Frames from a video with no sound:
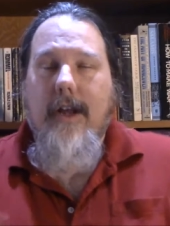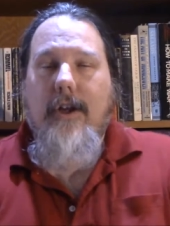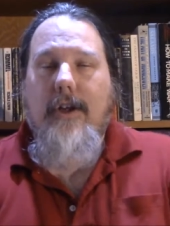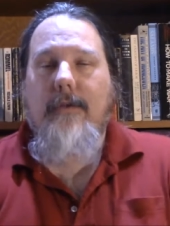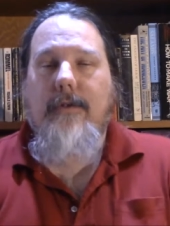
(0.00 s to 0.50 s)

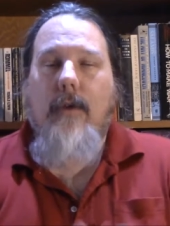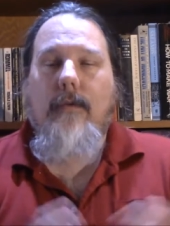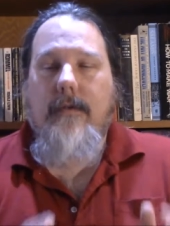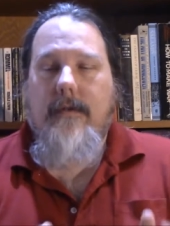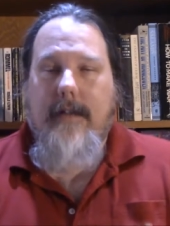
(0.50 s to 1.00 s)
you don't
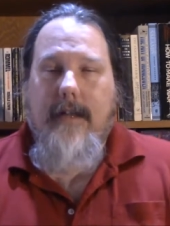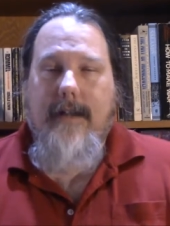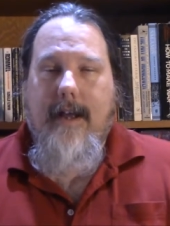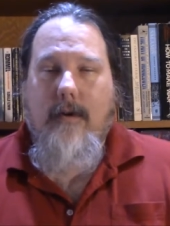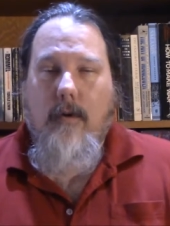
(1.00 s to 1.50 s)
send
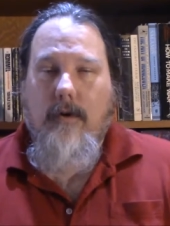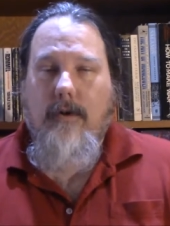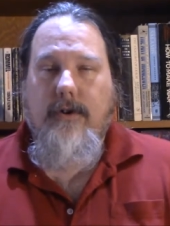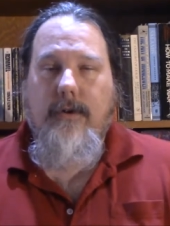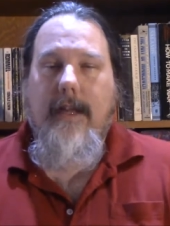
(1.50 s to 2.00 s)
that order
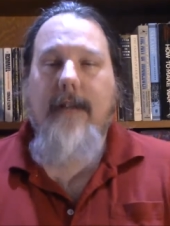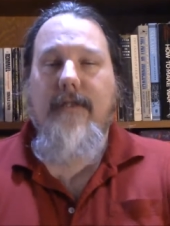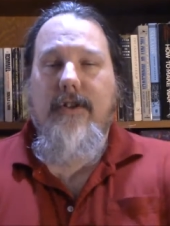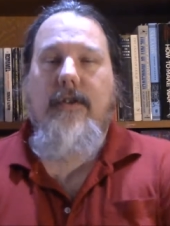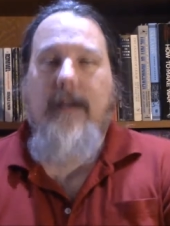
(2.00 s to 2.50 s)
to the
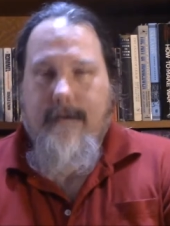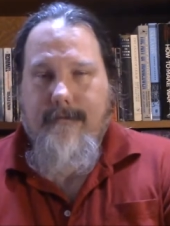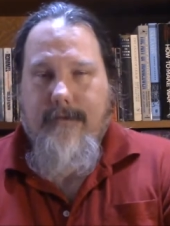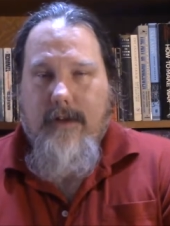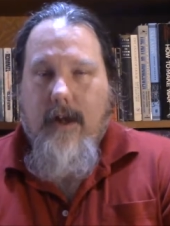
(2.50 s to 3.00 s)
infantry
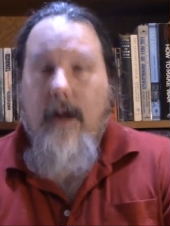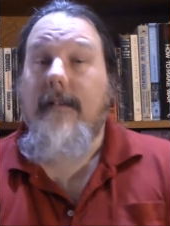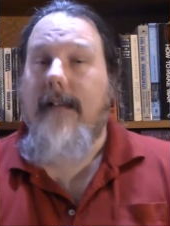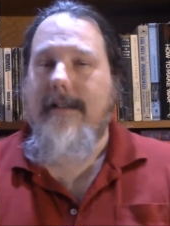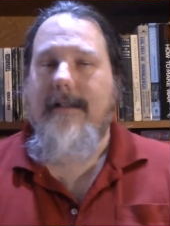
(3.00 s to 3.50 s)

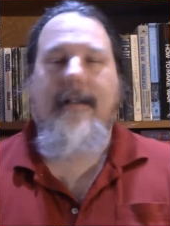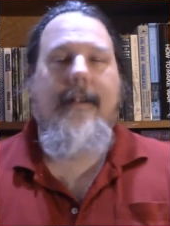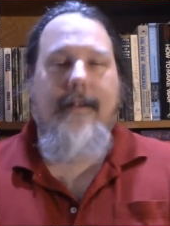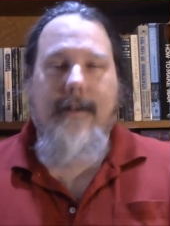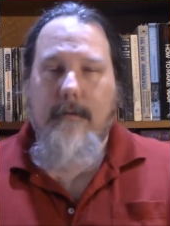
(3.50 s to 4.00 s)
unless
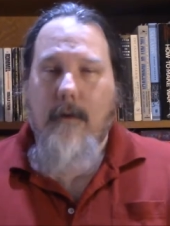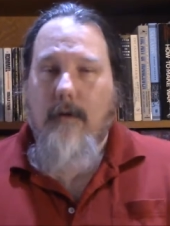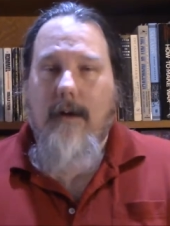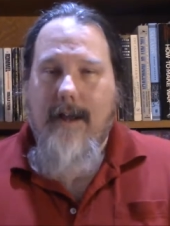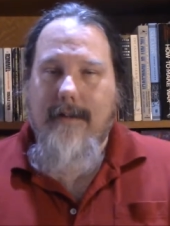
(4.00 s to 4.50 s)
they're
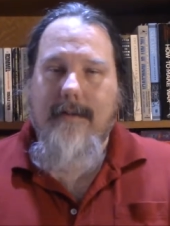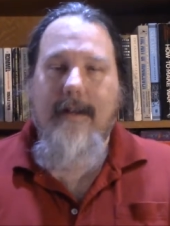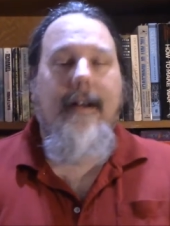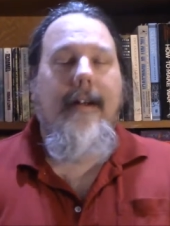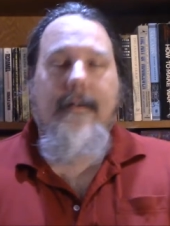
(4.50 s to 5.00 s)
motorized.
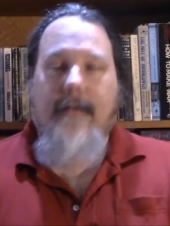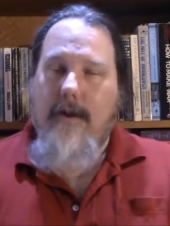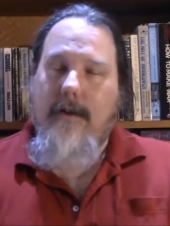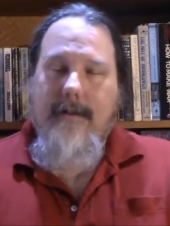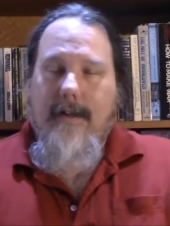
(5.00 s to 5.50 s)
Then
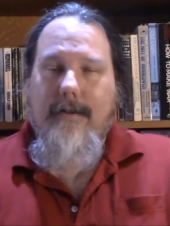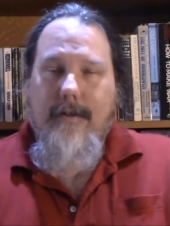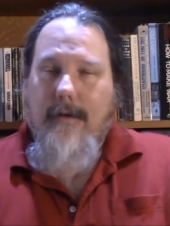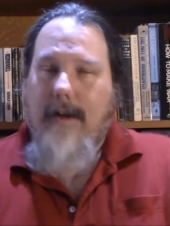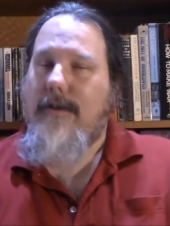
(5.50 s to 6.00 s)
you can send it to
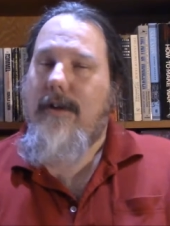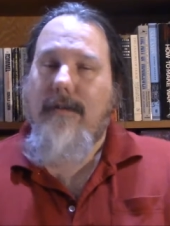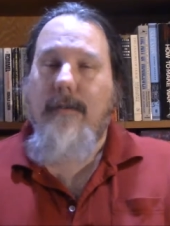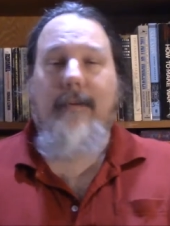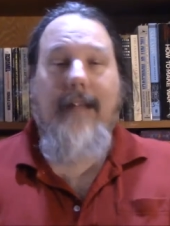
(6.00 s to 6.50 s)
it, right? So you have
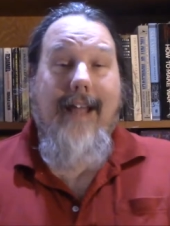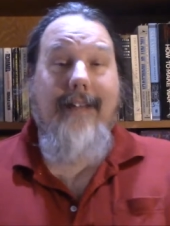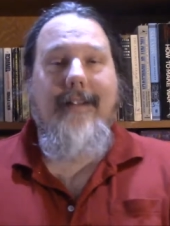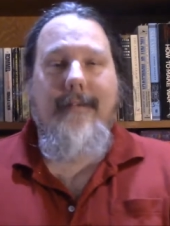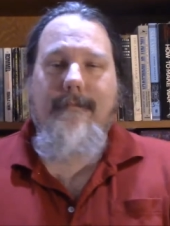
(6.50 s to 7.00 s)
to plan
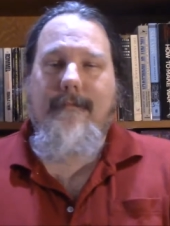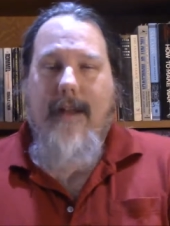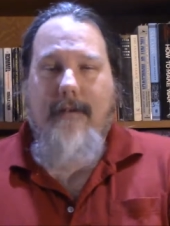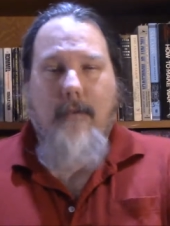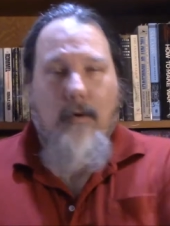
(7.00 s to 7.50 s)
to
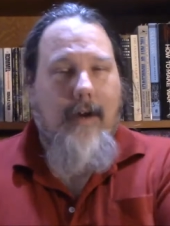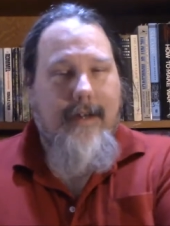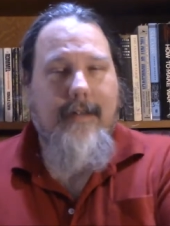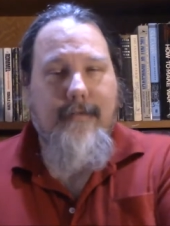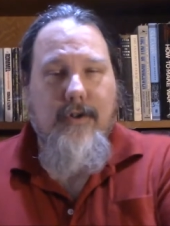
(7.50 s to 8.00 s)
have a
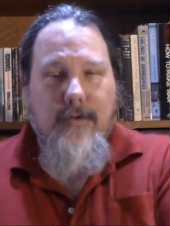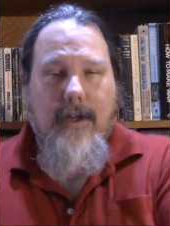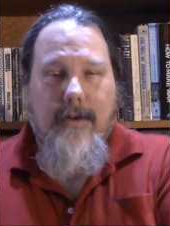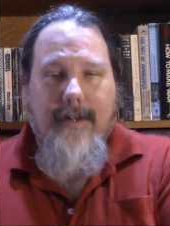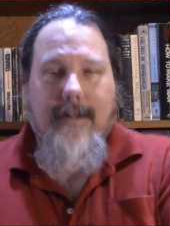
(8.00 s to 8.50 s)
motorized infantry
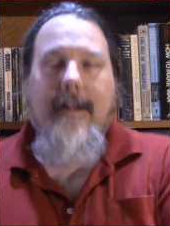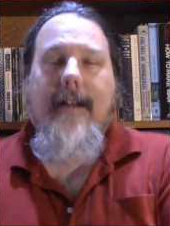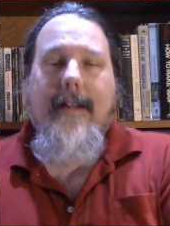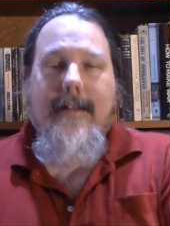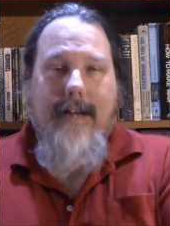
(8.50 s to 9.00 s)
unit
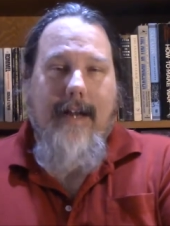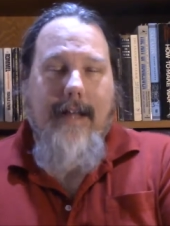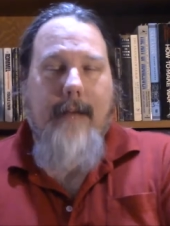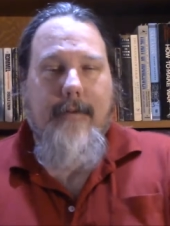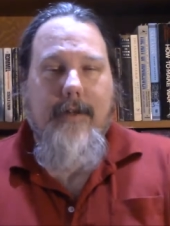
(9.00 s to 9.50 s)
take
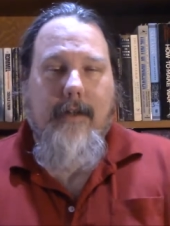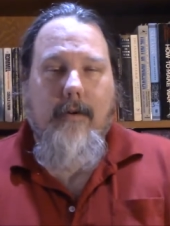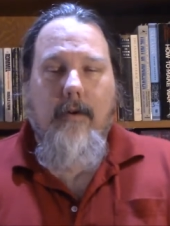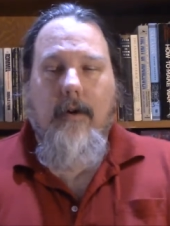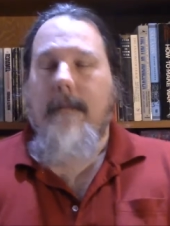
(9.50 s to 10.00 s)
that particular
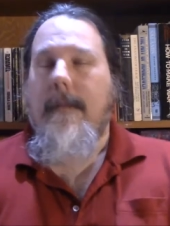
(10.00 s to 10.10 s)
order.